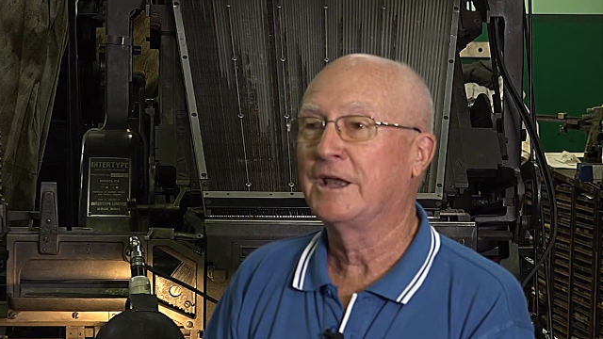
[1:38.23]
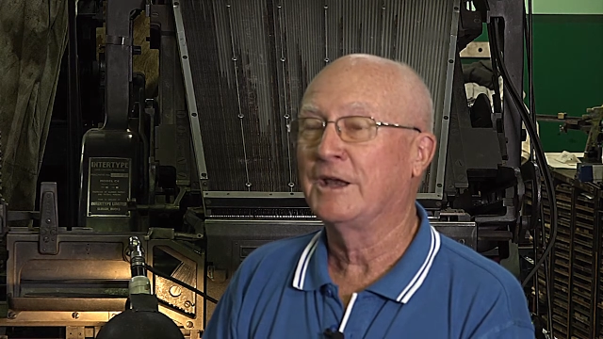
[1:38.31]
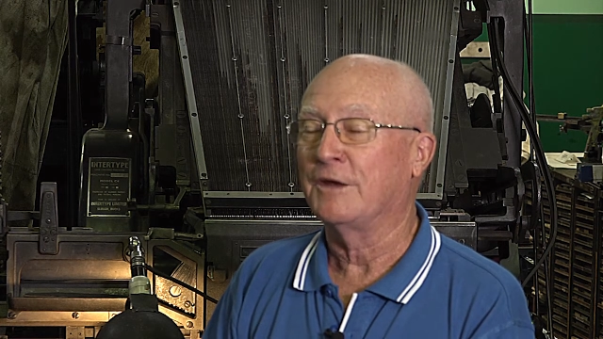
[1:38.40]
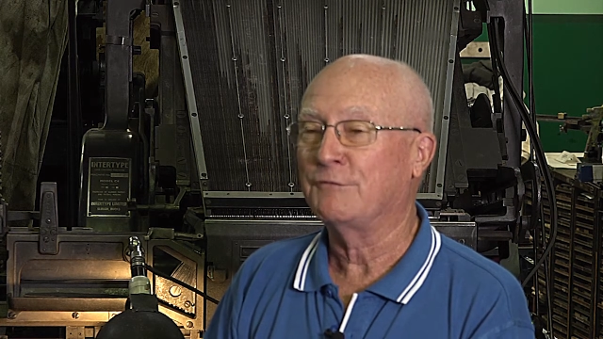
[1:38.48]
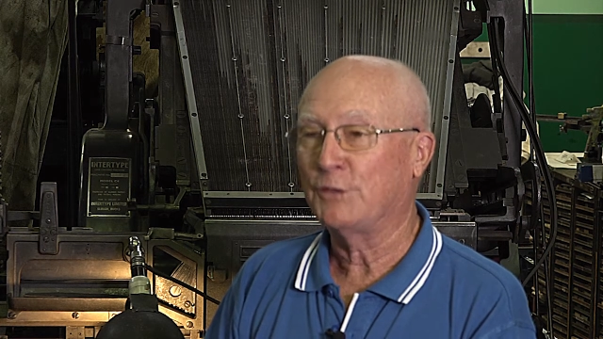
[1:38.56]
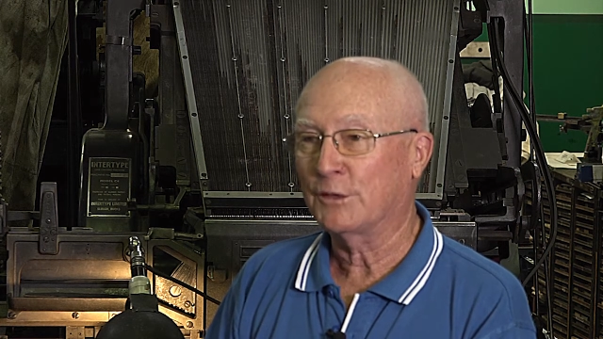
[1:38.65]

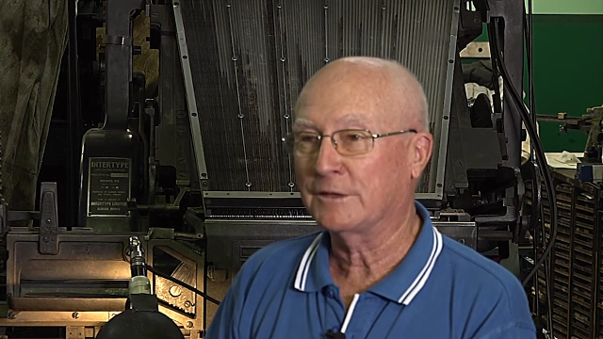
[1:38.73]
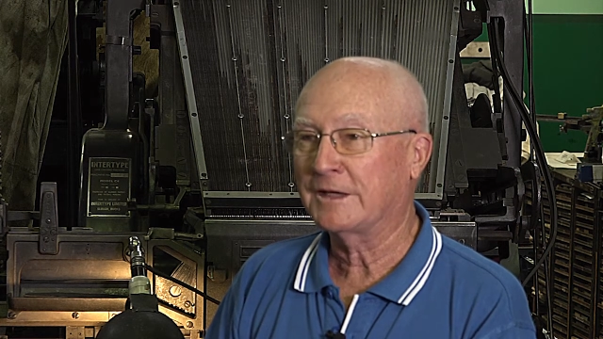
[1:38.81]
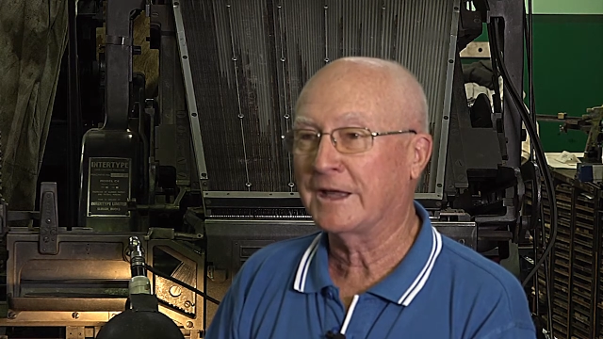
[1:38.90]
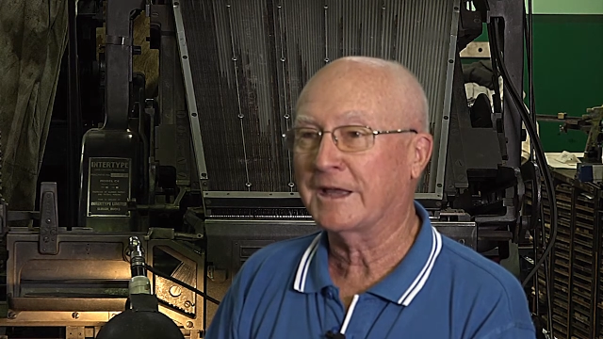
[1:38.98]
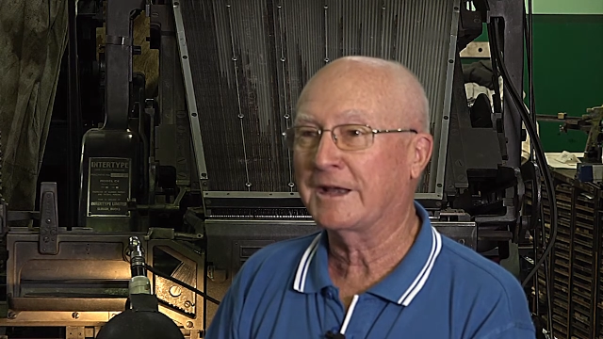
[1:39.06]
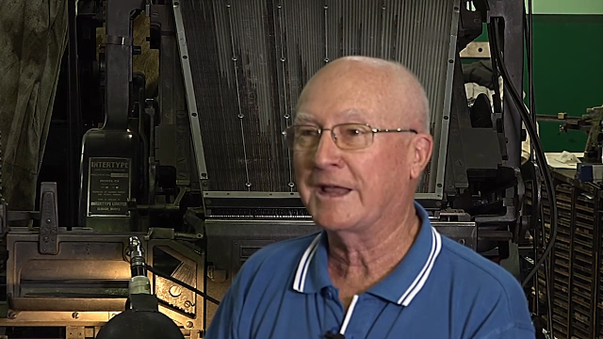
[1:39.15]
"If you can take
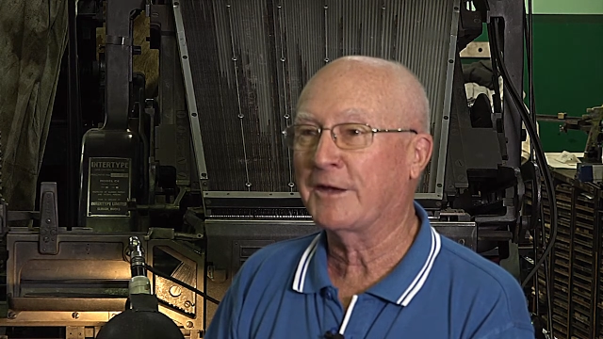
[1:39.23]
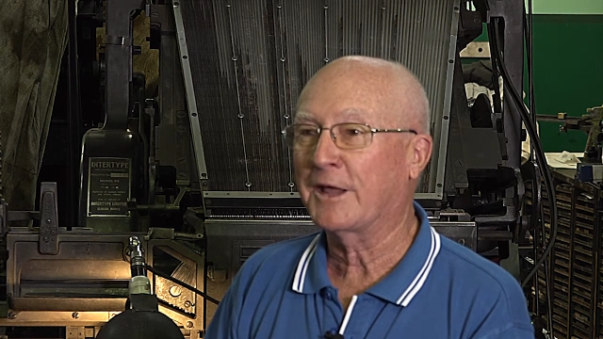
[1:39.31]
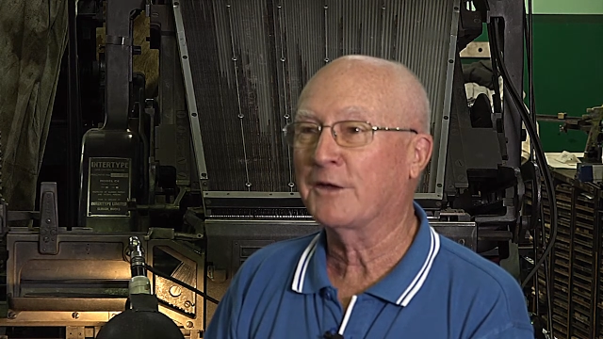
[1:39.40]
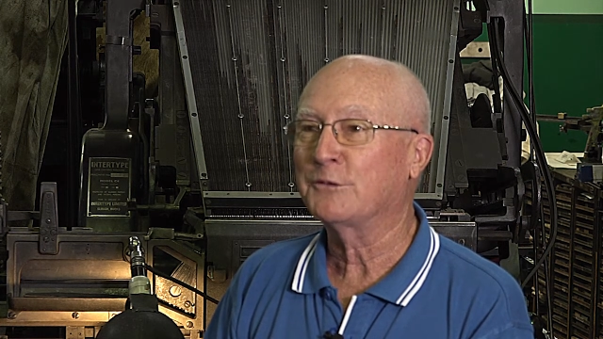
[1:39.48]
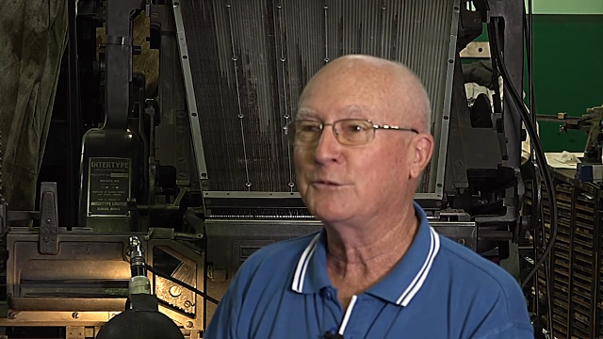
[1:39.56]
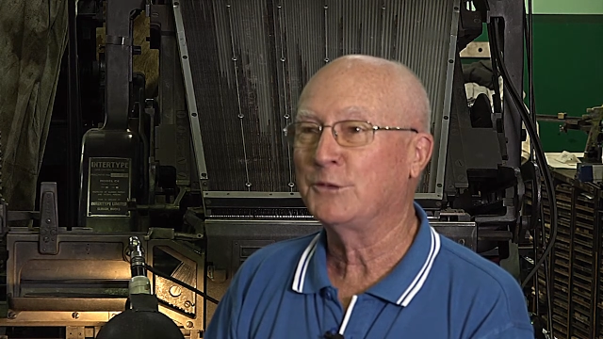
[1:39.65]
it out,
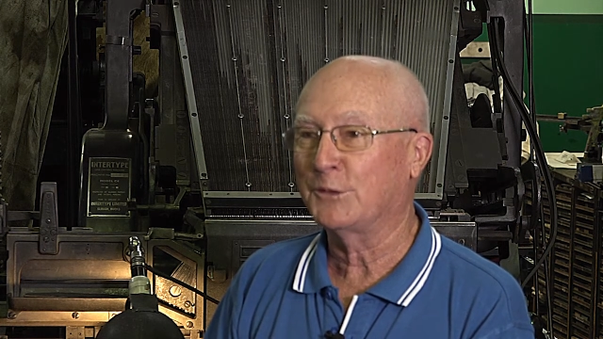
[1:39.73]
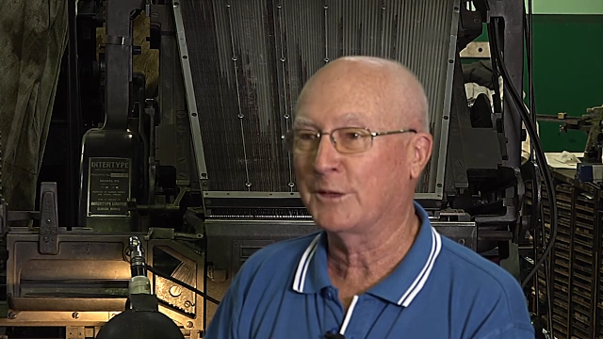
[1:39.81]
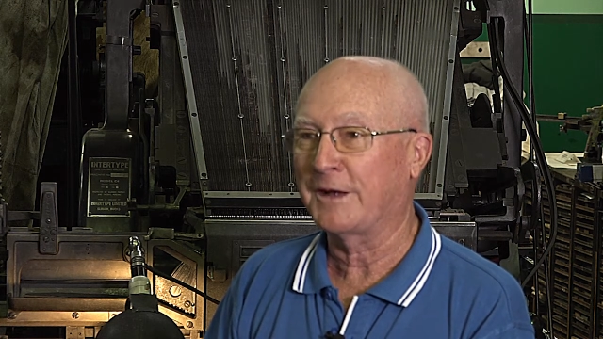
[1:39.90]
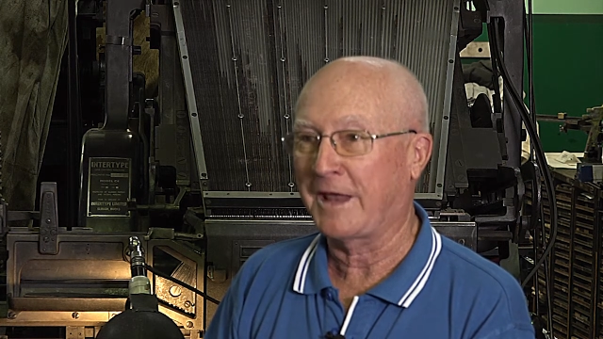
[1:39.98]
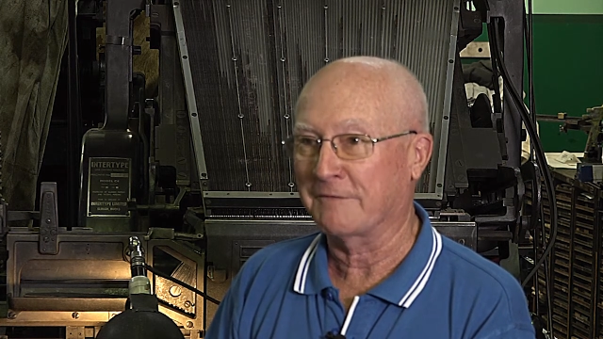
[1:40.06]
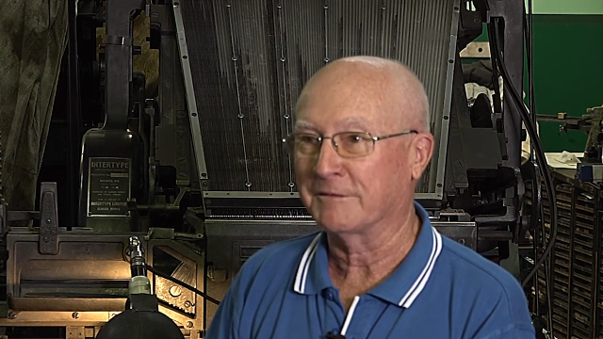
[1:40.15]
Alan, you can
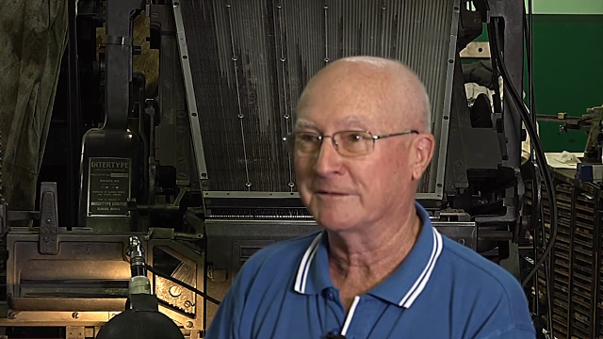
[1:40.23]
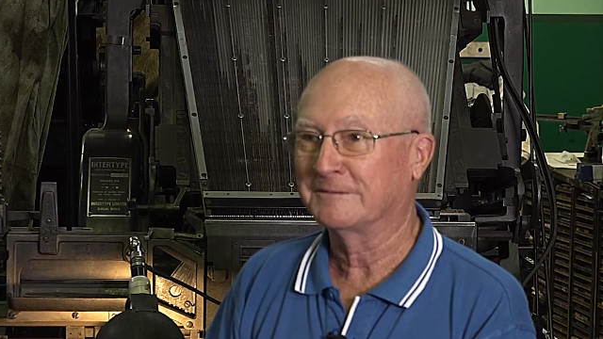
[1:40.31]
have it."